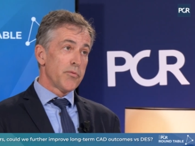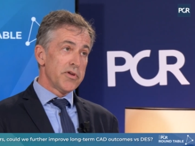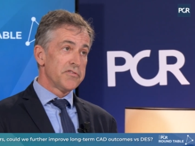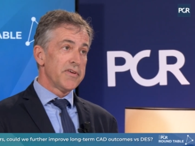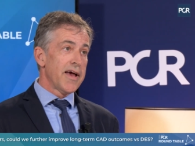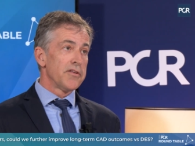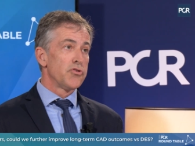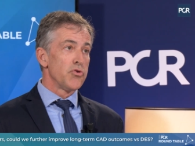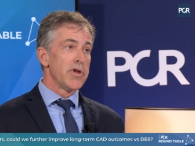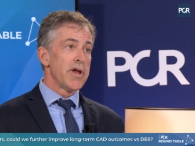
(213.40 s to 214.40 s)
we see at
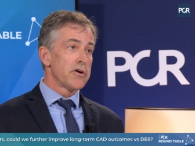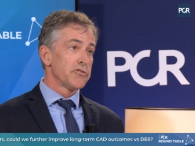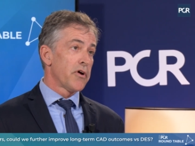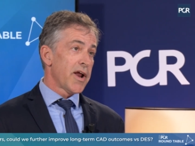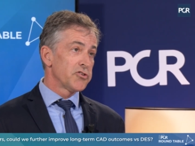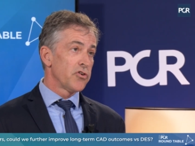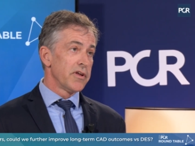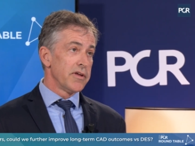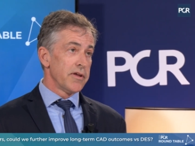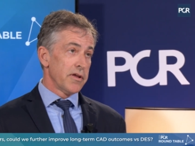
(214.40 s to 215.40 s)
two years are
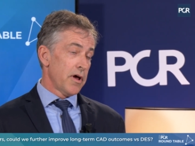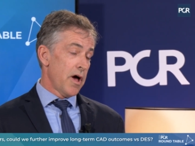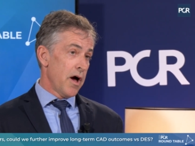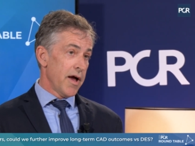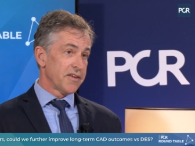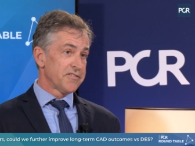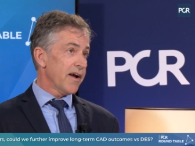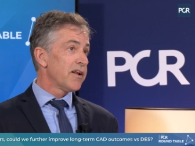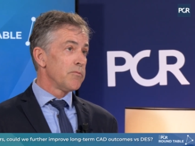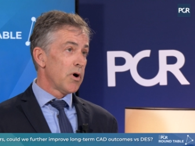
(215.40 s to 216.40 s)
actually uh,
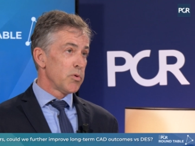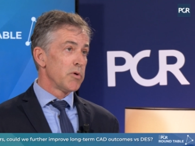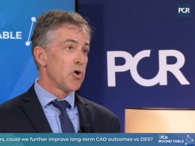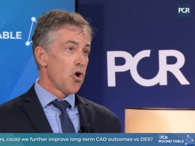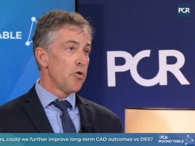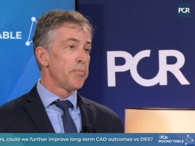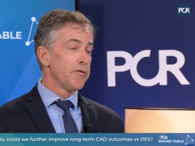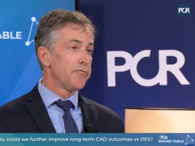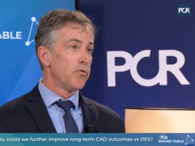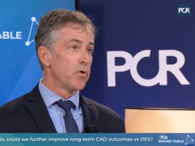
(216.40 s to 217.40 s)
exactly what we were
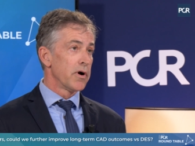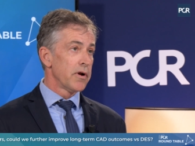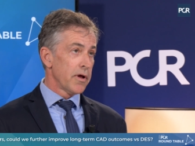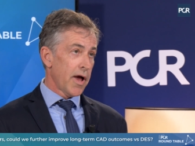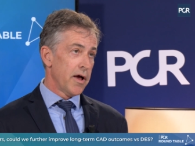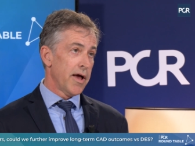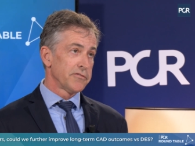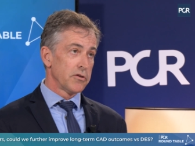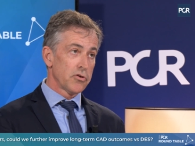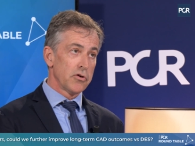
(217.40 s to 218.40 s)
hoping for. Uh,
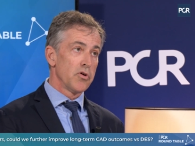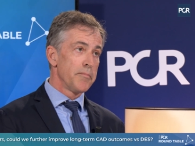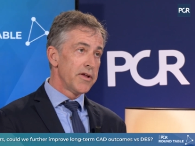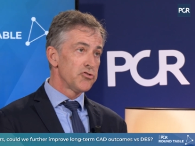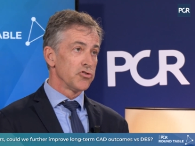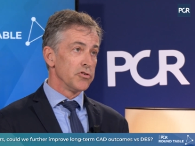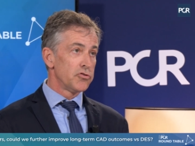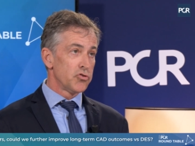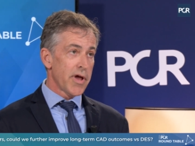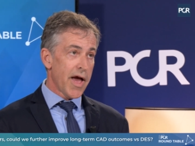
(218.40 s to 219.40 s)
as Antonio
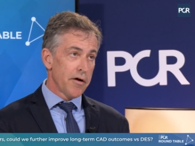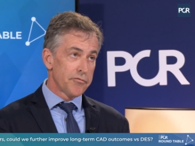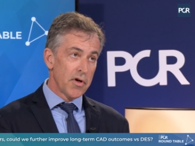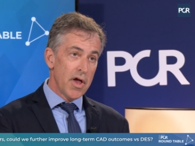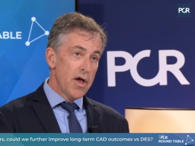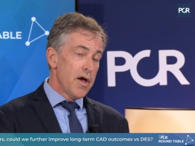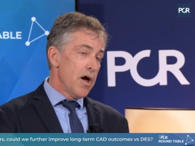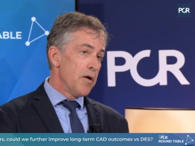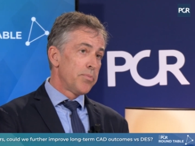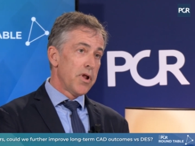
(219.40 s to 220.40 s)
mentioned, you have
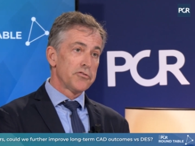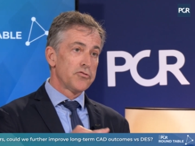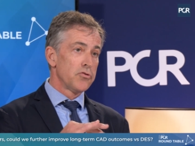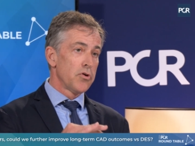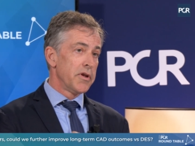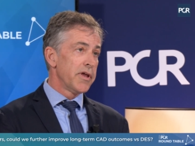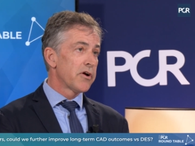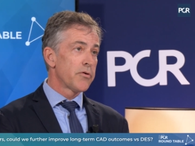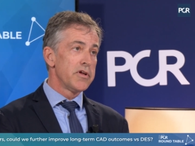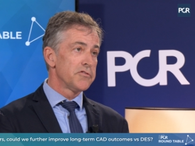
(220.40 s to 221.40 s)
a plateau, an
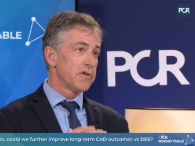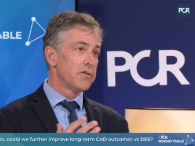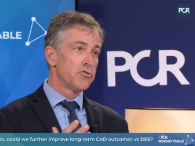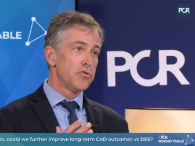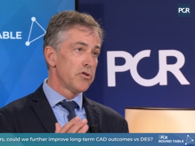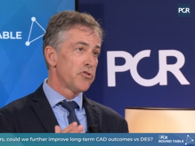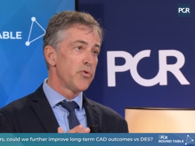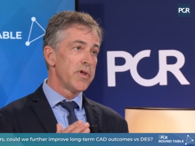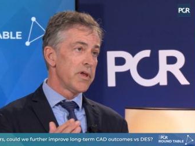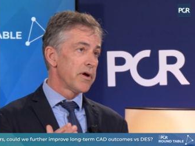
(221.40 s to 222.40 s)
increasing two to
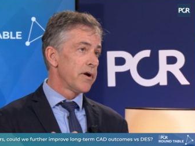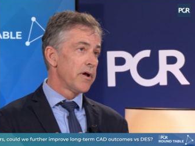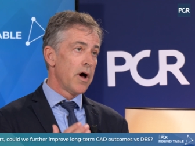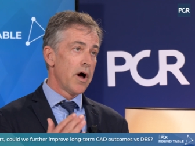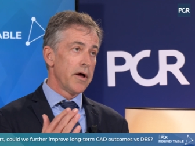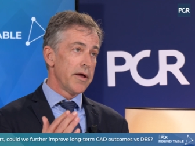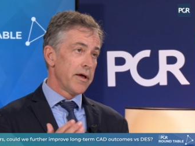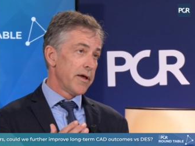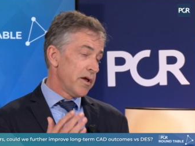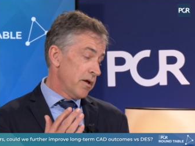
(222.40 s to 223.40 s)
three year uh,
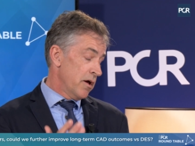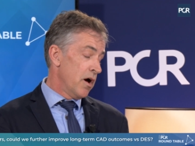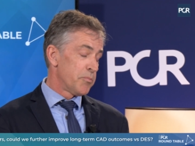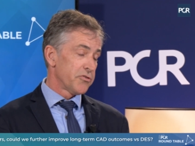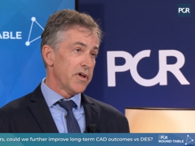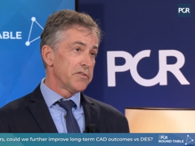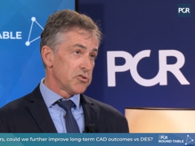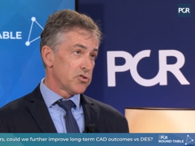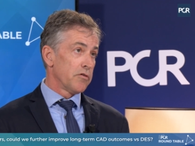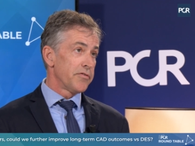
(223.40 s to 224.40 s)
uh
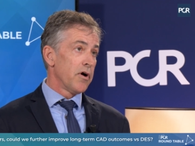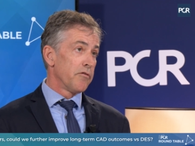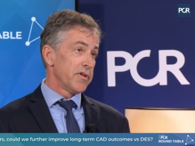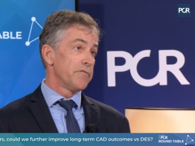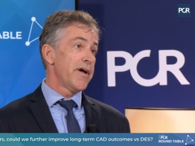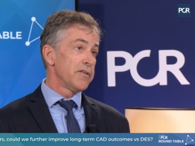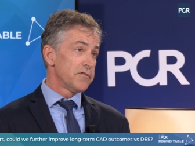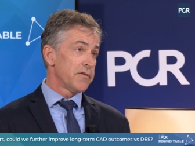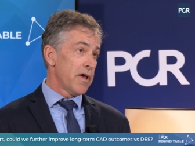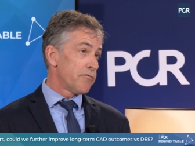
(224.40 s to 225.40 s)
percentage of, of
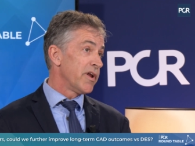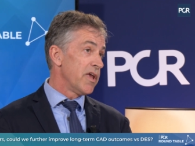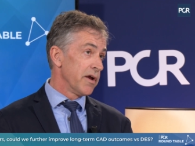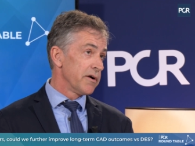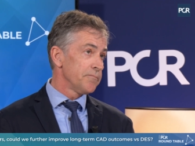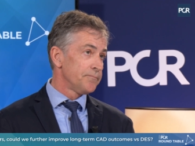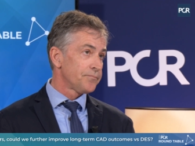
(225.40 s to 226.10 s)
events every year.